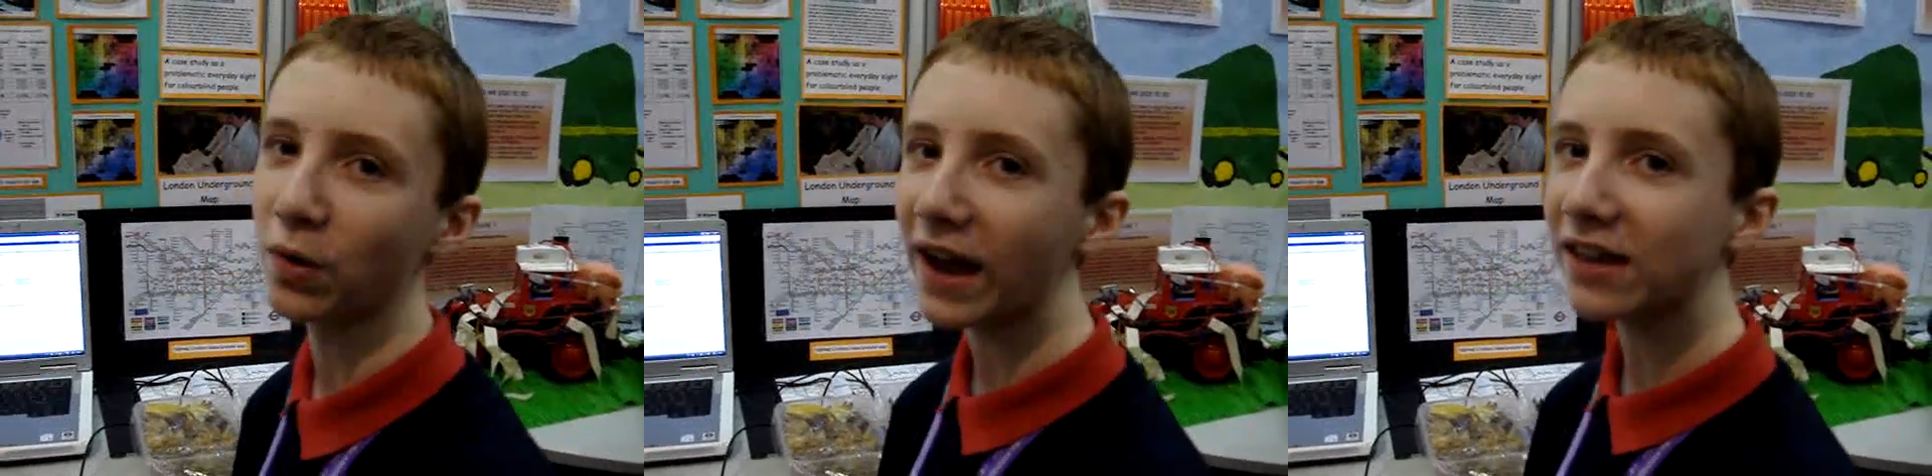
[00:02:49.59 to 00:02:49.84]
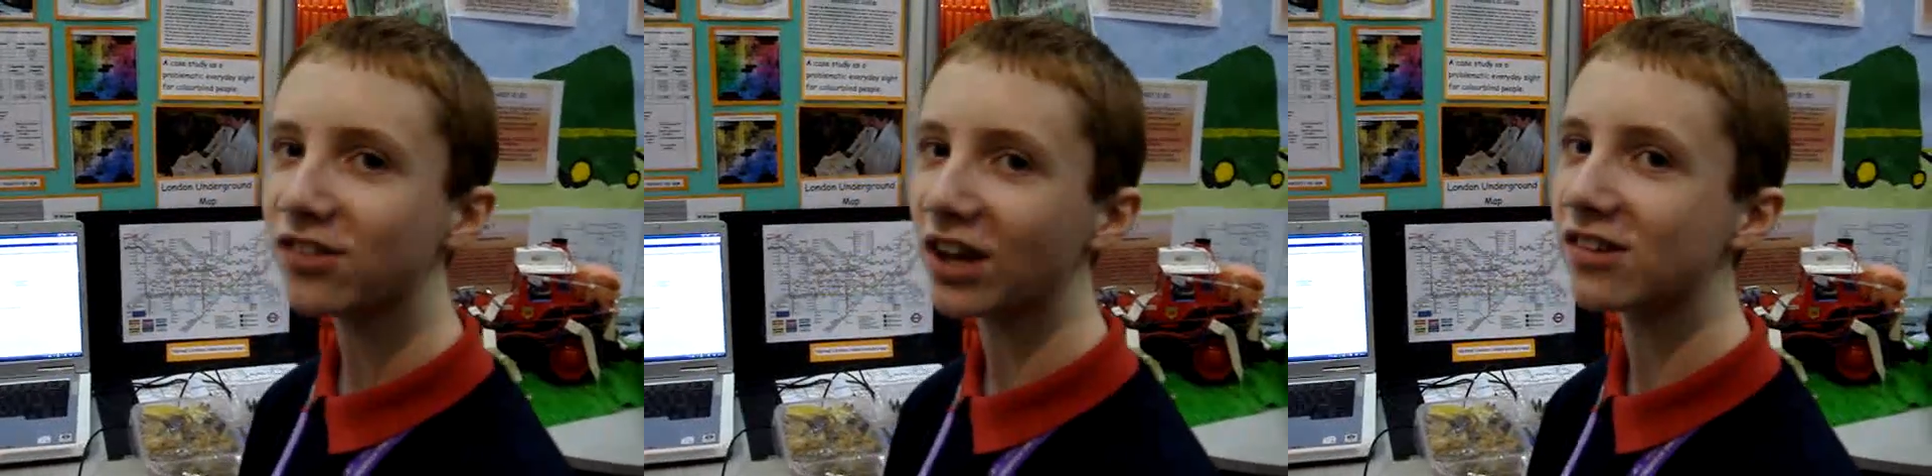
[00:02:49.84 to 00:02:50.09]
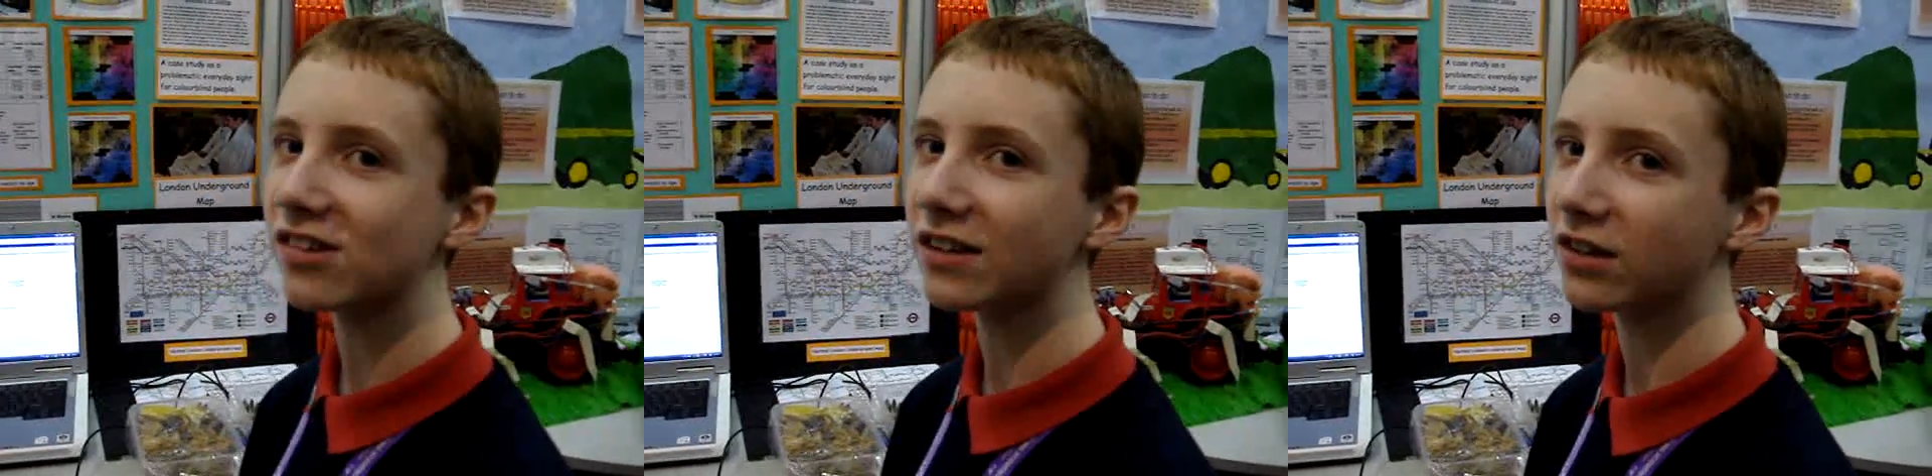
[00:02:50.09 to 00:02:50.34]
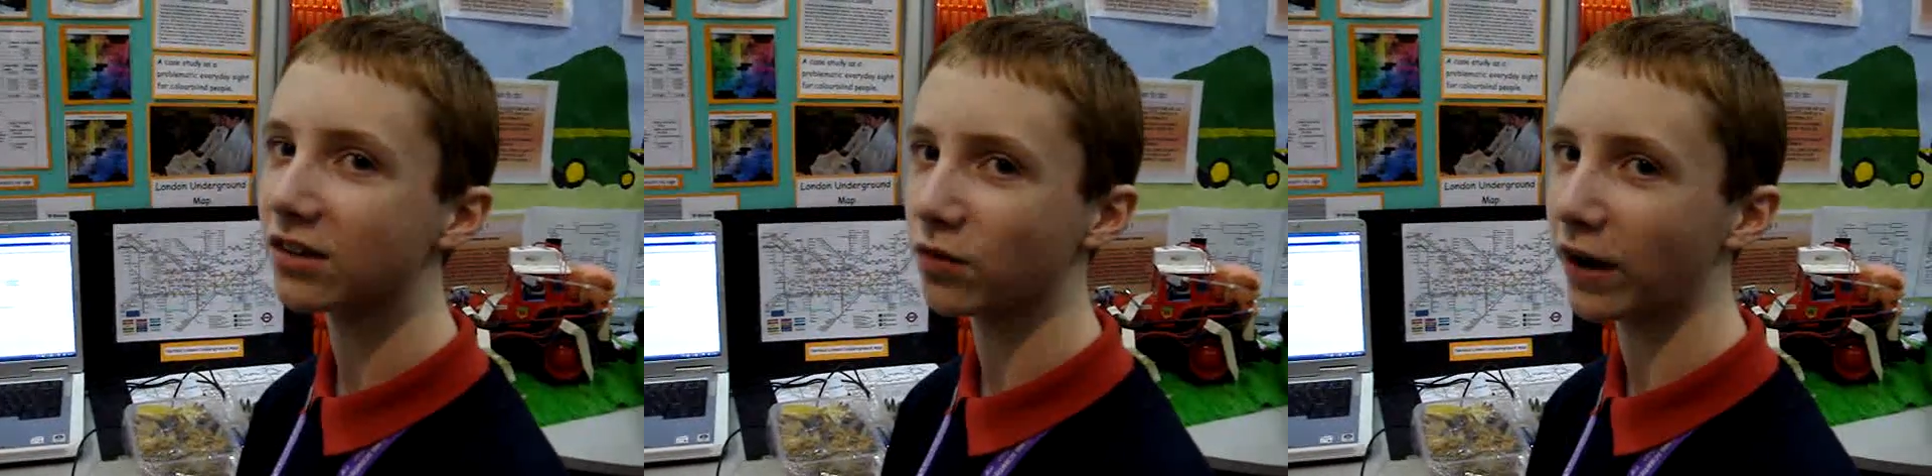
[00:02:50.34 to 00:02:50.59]
tried changing
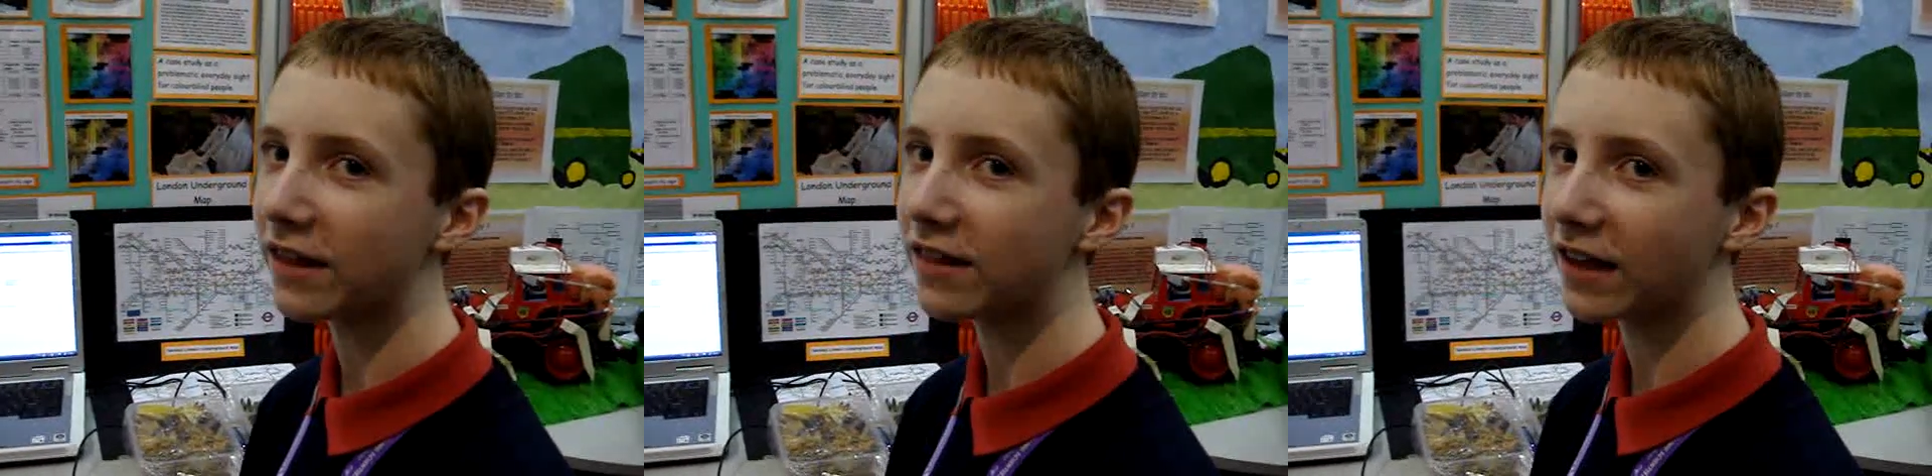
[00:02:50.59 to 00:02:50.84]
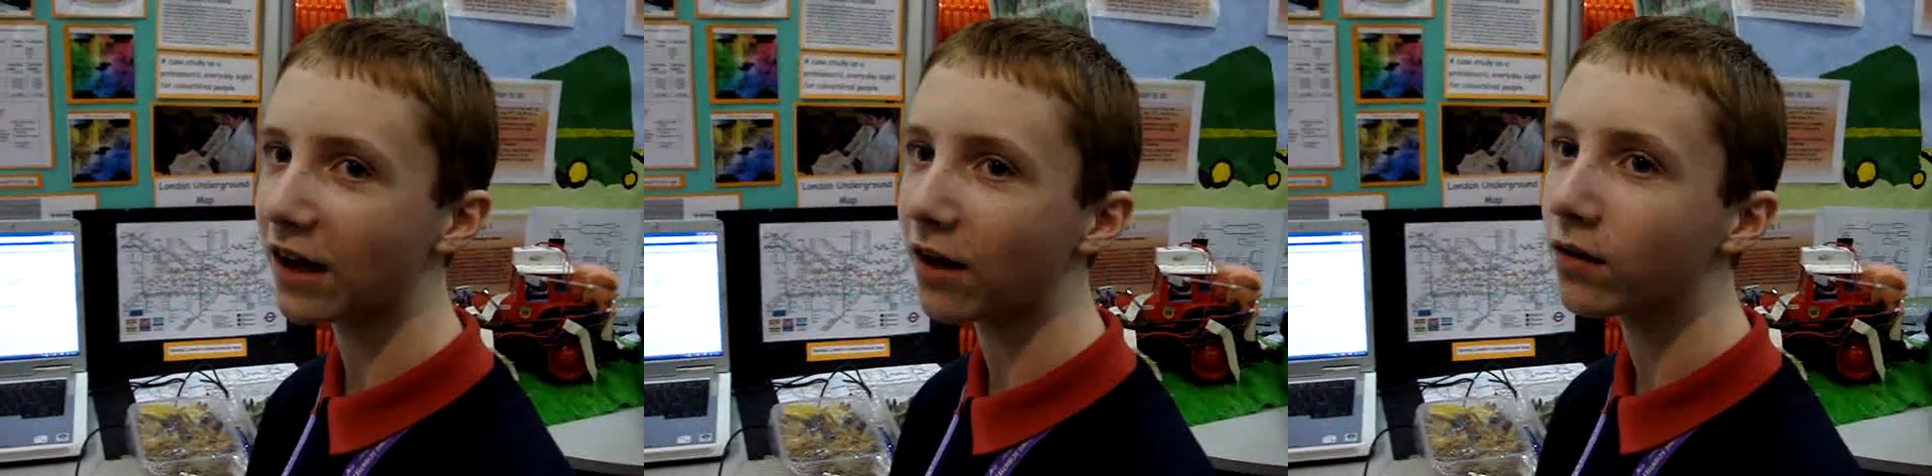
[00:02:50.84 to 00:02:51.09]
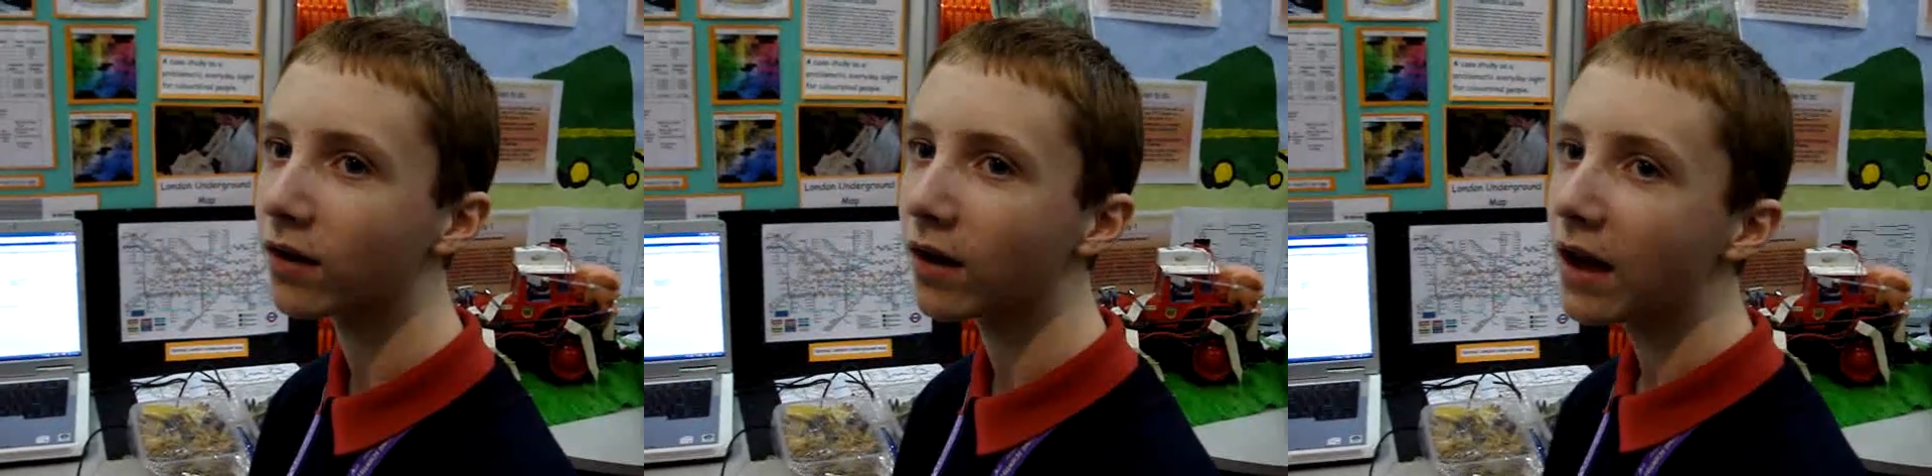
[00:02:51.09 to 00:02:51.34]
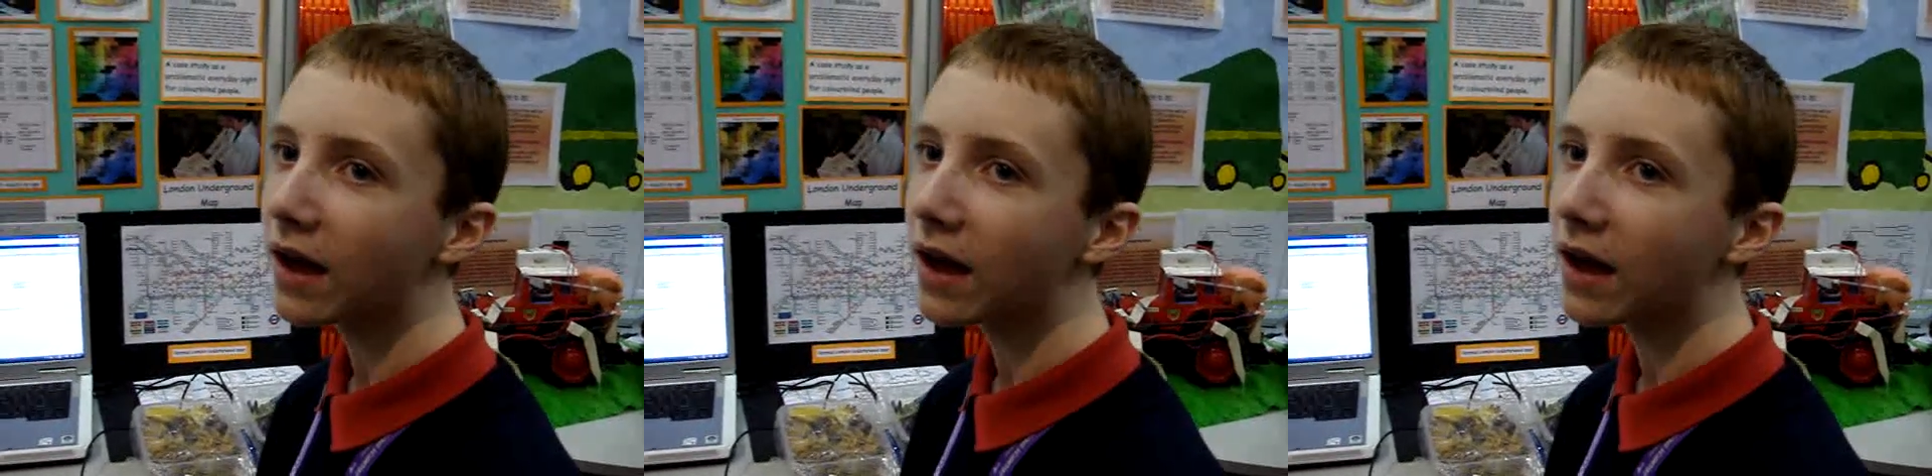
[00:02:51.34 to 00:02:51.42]
to grayscale,